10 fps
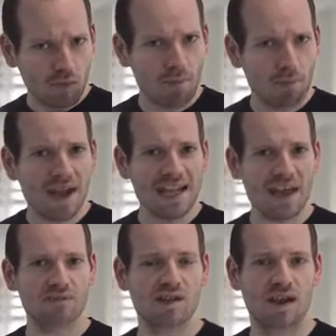many
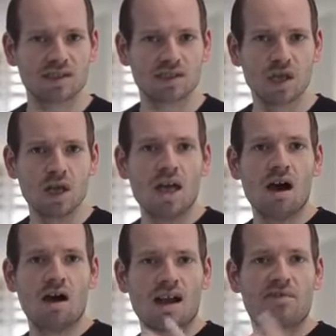advertisers
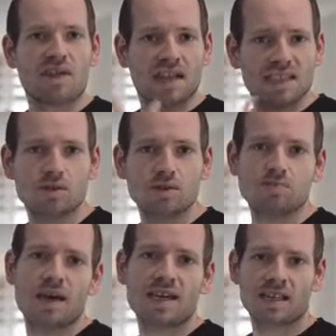are having issues
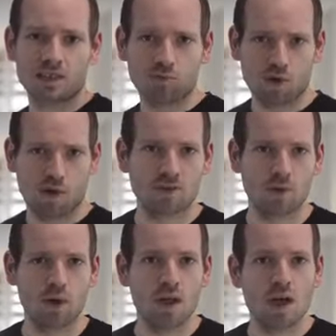making this
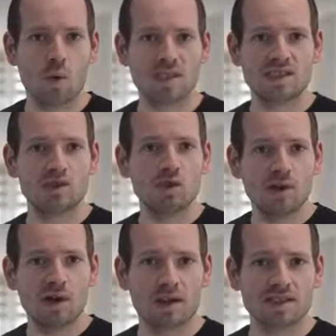profitable, which, to
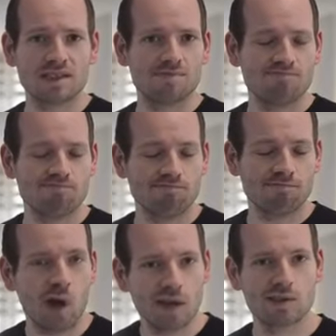be honest,
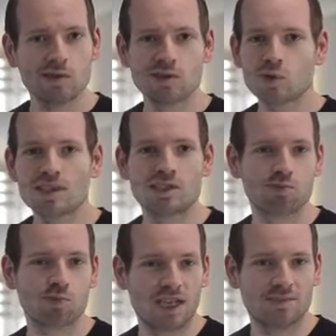doesn't really
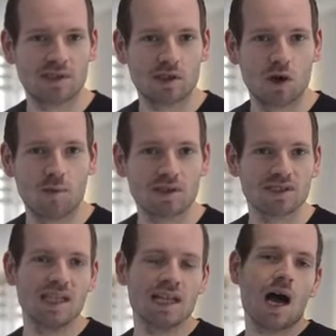surprise me at all,
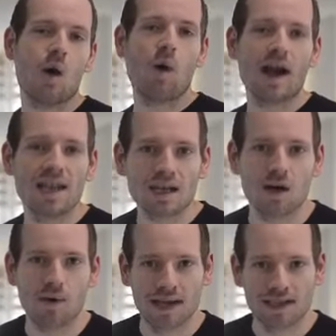because a while
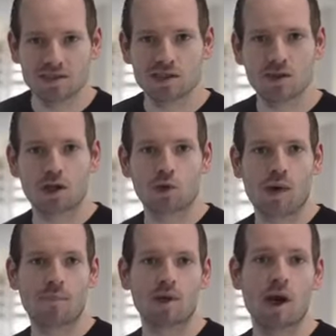ago I actually started
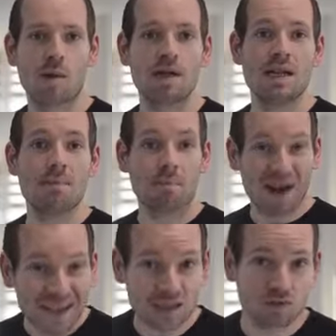ramping up
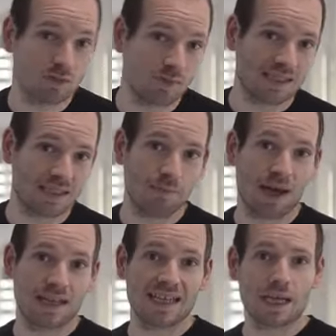my interest-based
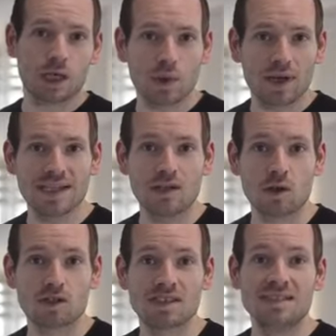campaigns, and I quickly
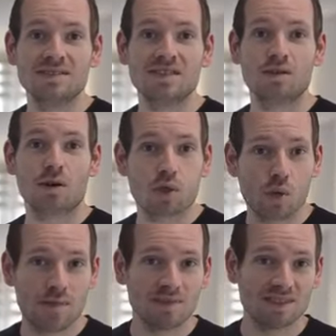learned that there are
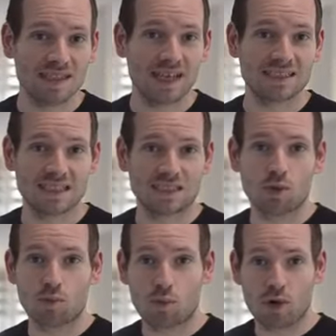three mistakes that
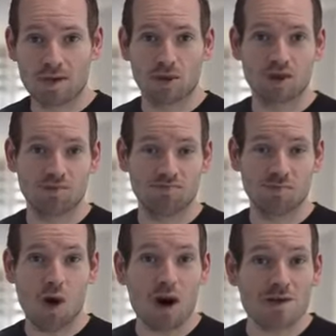you're pretty much
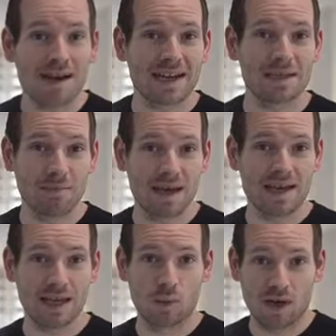automatically
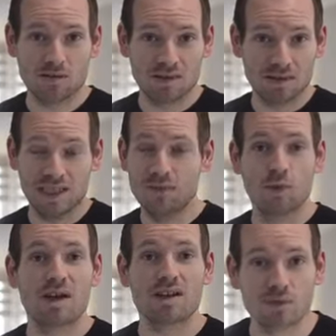making without even
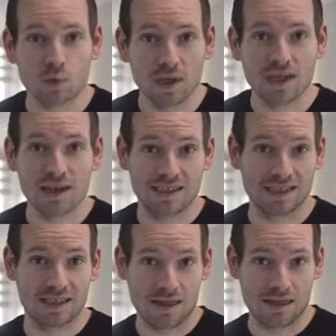realizing
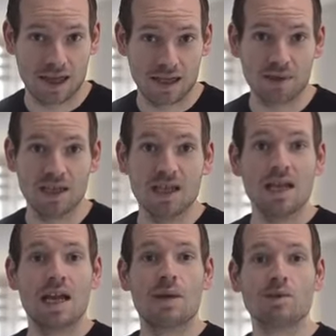it, I think. I mean,
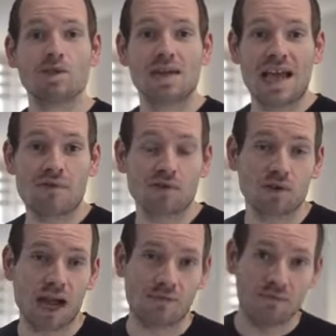it was only
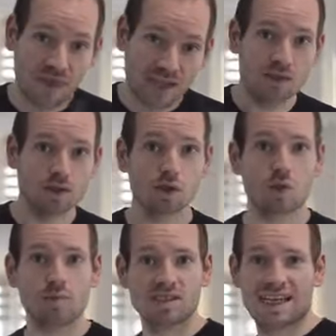after I fixed those
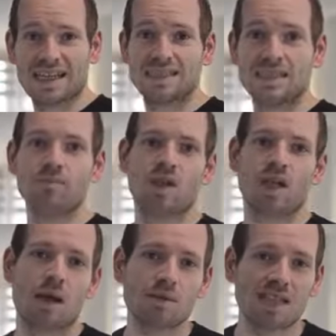three mistakes that
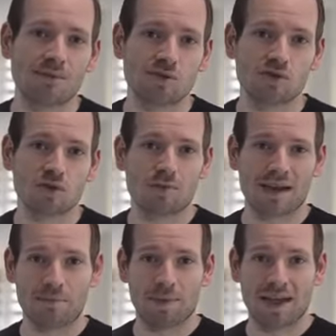I was able to turn my
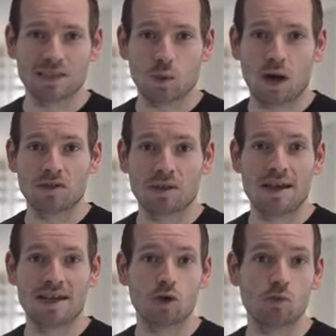campaigns around and
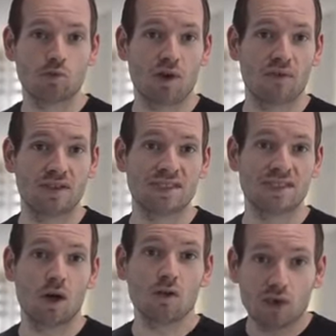make a good profits
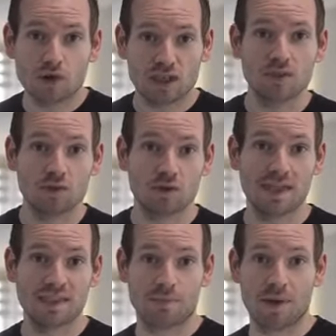on those
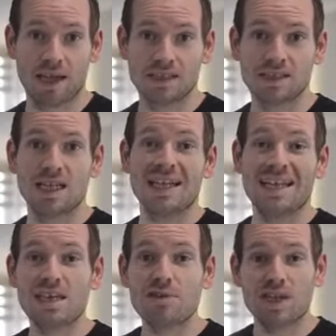interest-based campaigns,
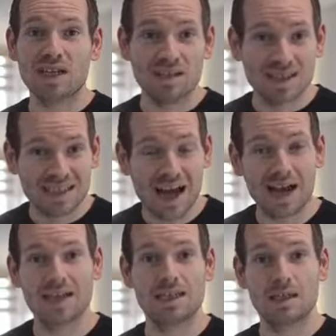even in
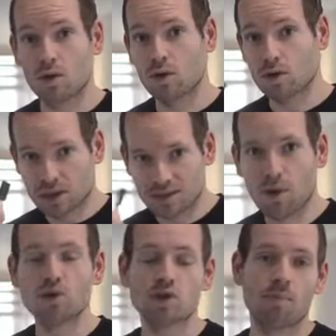the
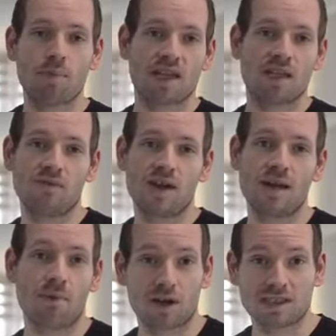most competitive
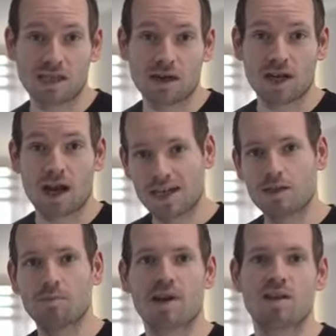markets out, the highly
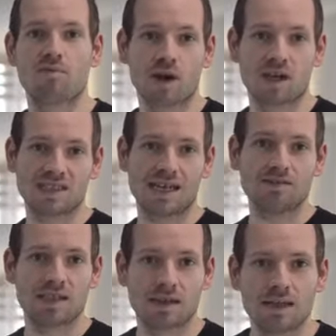competitive markets
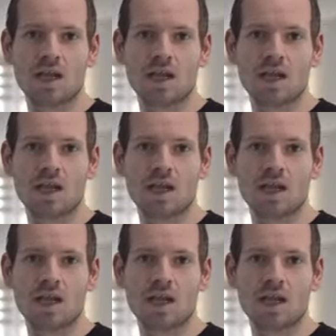out there.